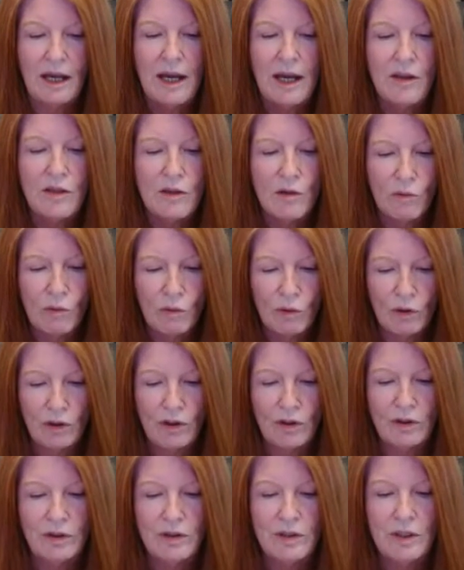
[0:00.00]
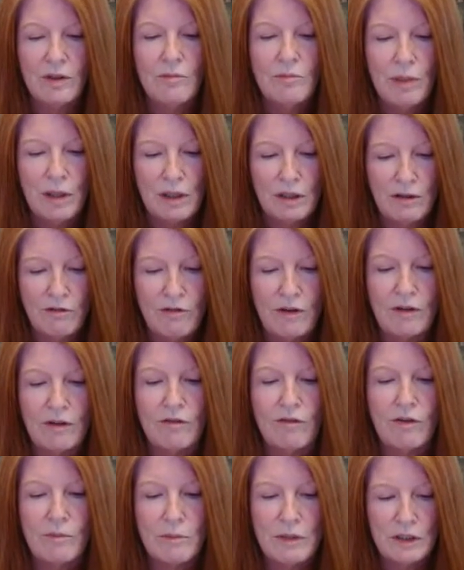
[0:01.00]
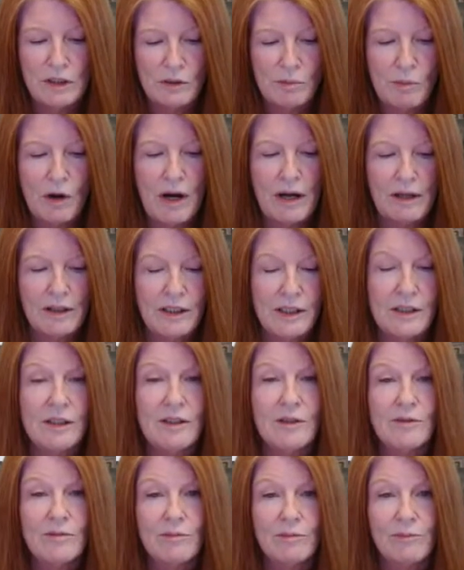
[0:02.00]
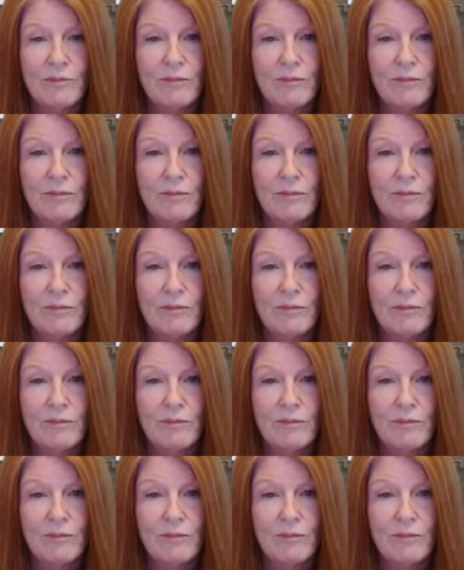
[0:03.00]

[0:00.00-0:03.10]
and the world benefit from this practice,